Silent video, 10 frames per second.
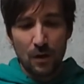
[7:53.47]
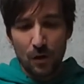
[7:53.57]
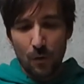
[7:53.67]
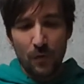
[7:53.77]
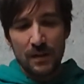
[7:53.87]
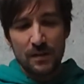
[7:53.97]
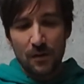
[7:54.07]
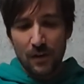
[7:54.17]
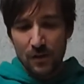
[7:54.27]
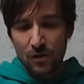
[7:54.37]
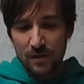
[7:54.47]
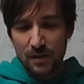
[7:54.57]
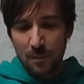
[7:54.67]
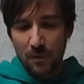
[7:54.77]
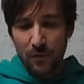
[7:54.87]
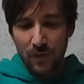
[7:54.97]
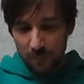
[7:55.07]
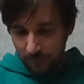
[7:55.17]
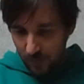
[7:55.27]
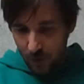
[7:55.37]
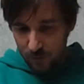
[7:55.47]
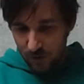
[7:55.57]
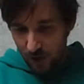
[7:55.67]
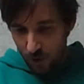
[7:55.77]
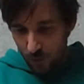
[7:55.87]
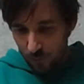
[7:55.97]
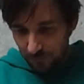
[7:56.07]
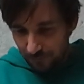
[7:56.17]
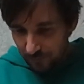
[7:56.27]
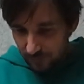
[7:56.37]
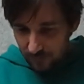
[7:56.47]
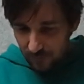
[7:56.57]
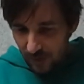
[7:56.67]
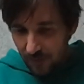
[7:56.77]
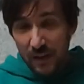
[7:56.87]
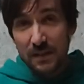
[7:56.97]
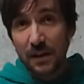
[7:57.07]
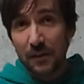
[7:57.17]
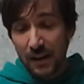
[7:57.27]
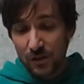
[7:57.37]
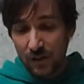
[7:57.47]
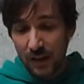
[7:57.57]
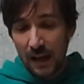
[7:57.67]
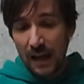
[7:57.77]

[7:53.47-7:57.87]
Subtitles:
go this direction, some of those go this direction,